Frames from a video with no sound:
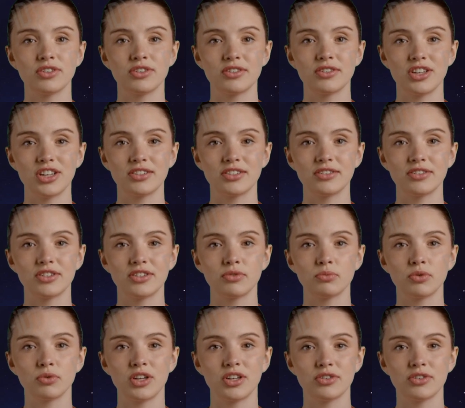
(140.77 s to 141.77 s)
To test the
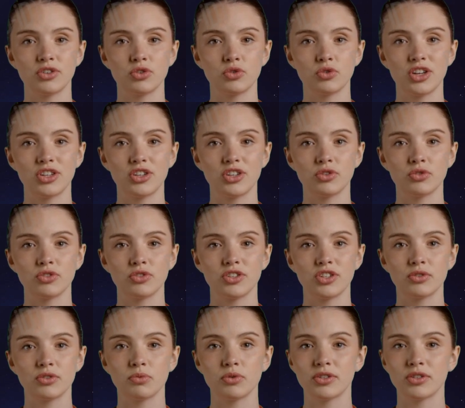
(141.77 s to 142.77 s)
speed, you can use
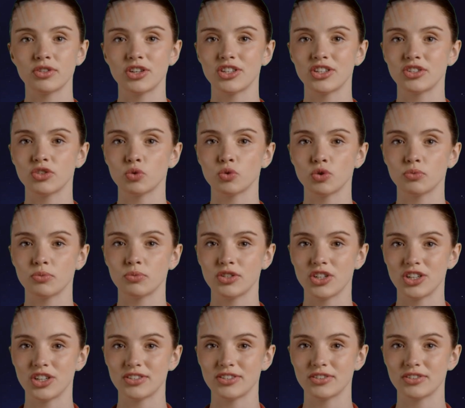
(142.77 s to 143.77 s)
the speed test
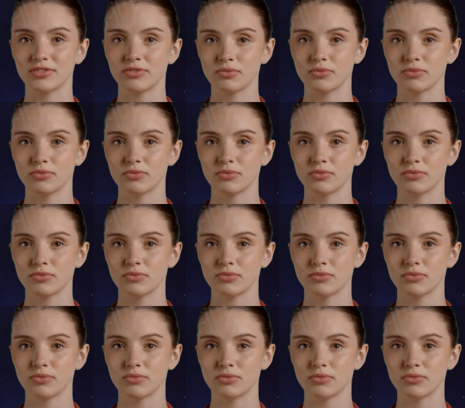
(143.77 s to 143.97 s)
website.